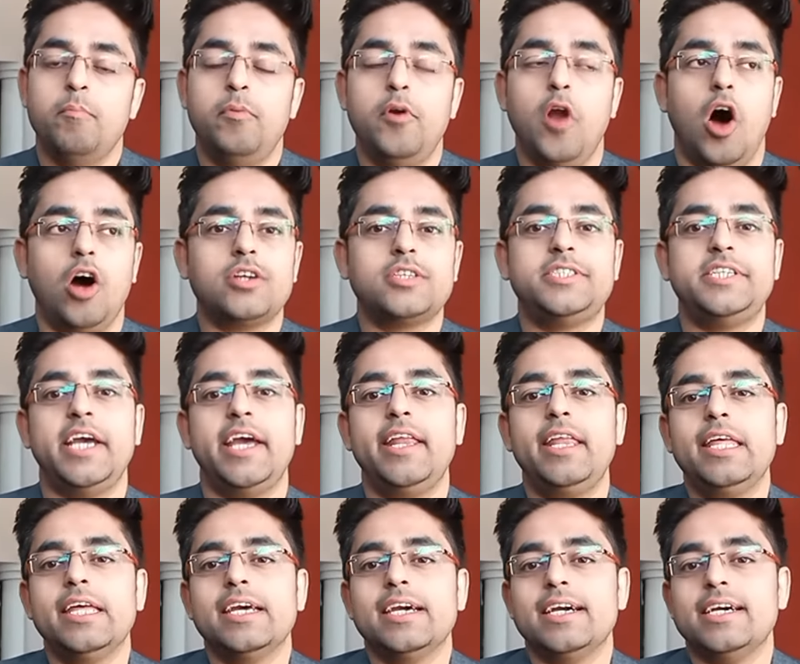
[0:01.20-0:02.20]

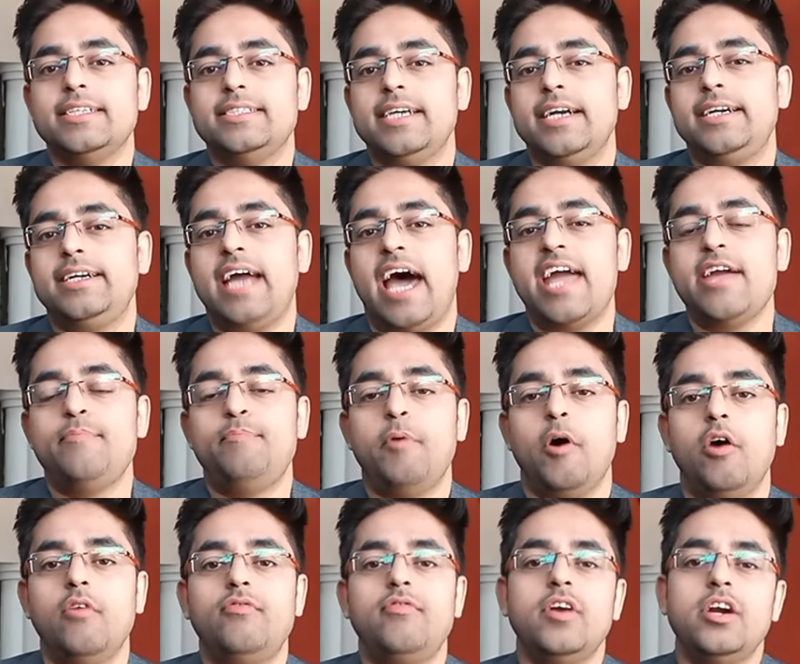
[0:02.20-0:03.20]
Blockchain is a
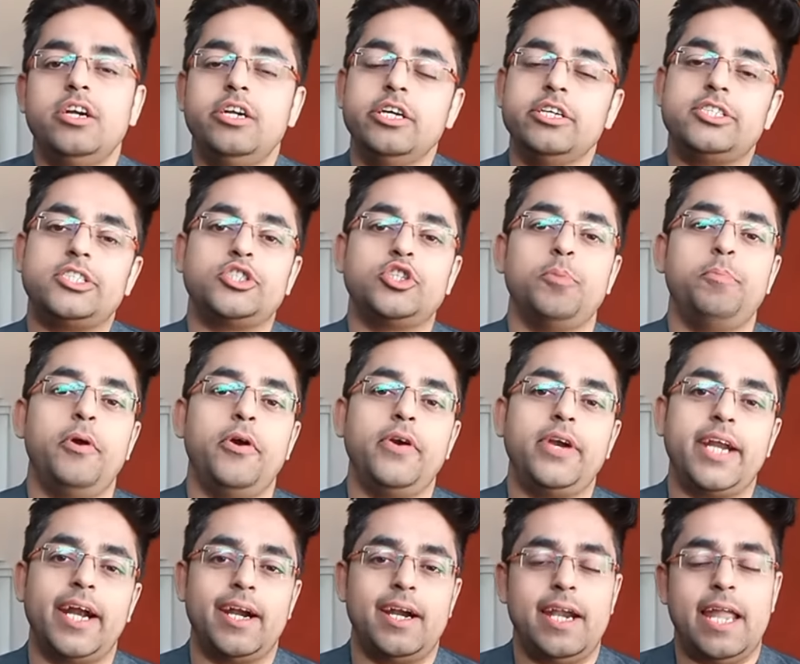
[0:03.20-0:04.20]
type of
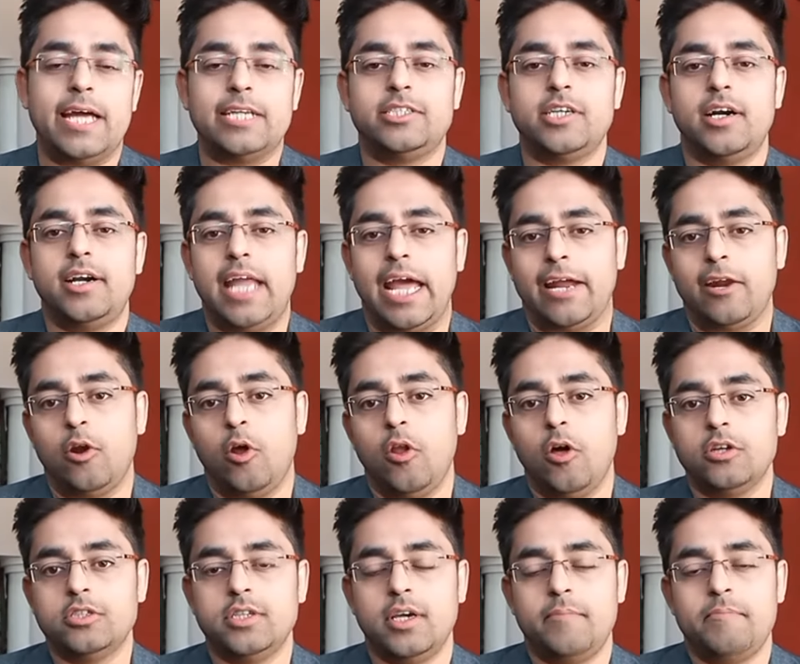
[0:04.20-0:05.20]
distributed ledger
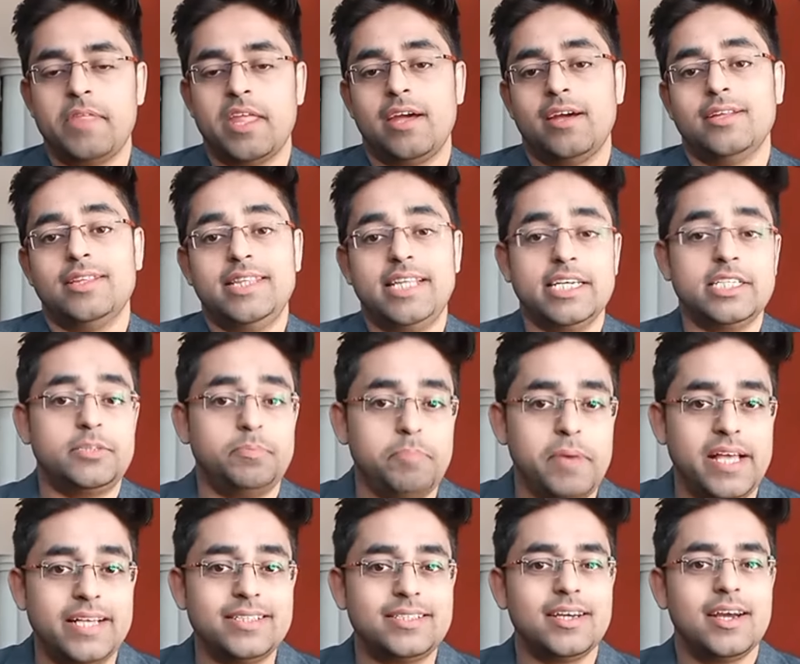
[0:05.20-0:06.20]
technology. This
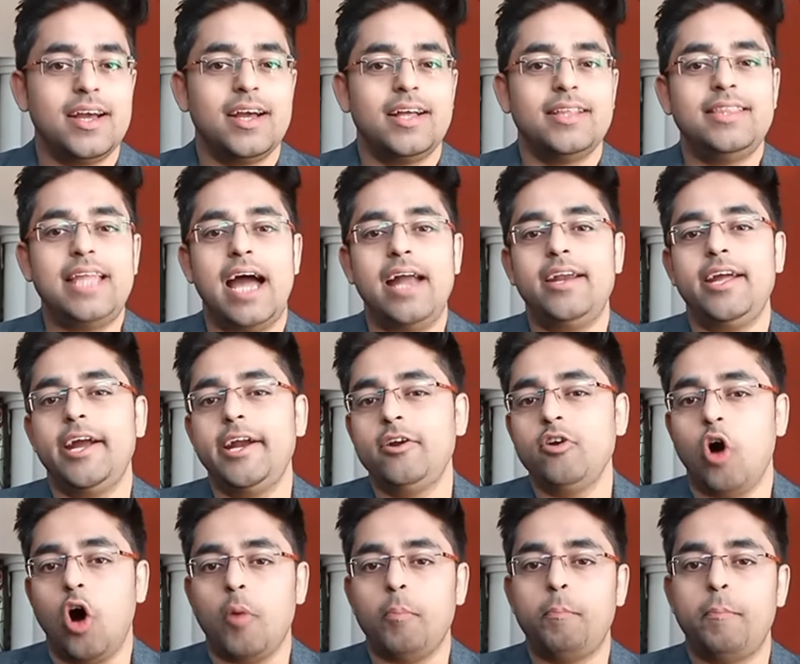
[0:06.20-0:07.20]
means that
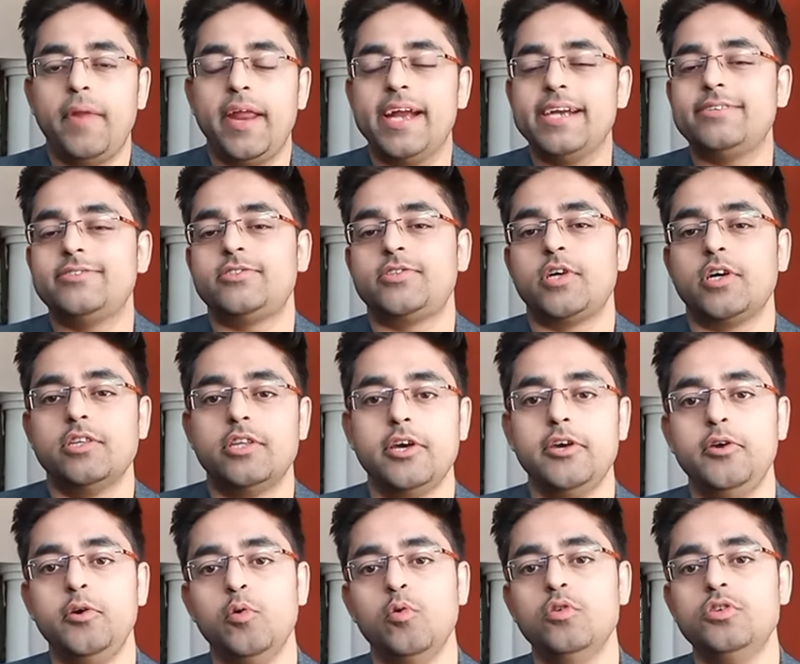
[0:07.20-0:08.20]
it operates through
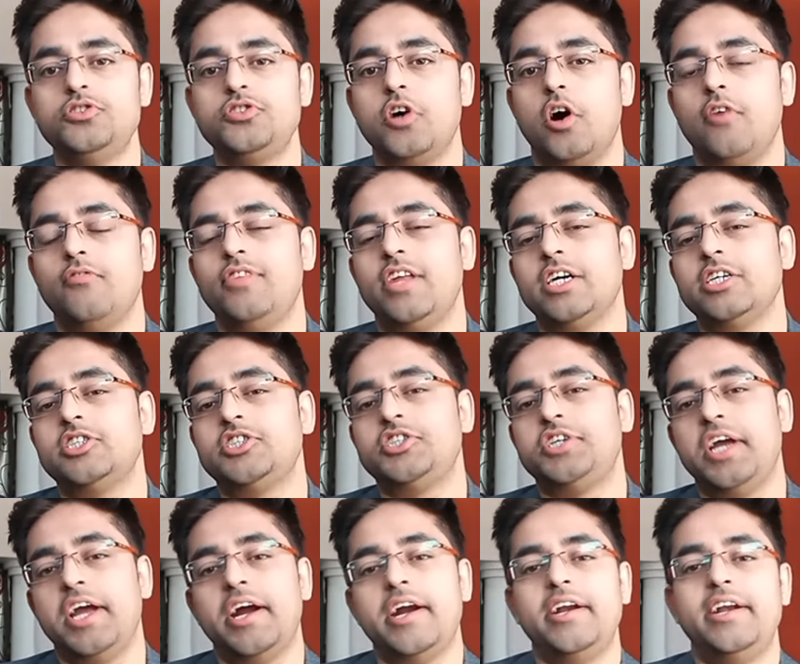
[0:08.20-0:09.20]
the use of the
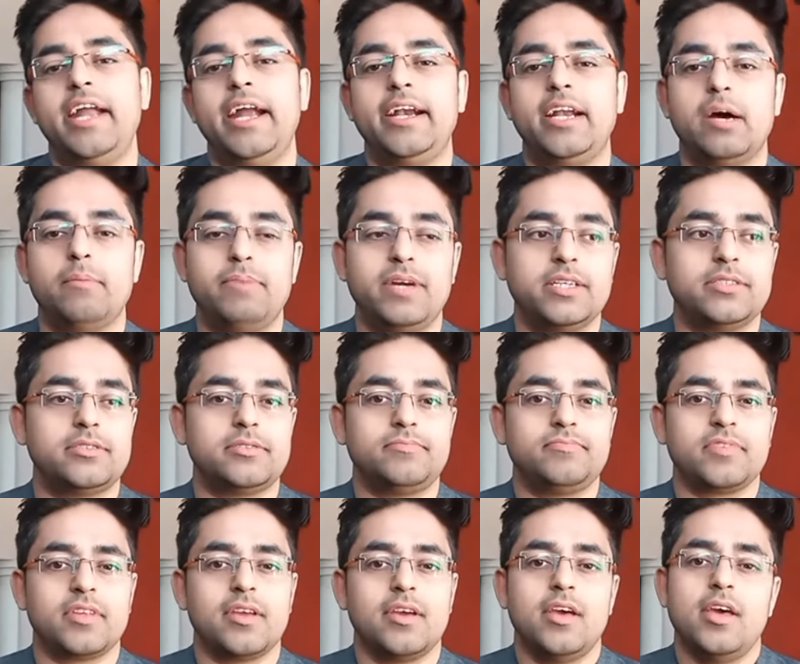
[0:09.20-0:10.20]
shared database.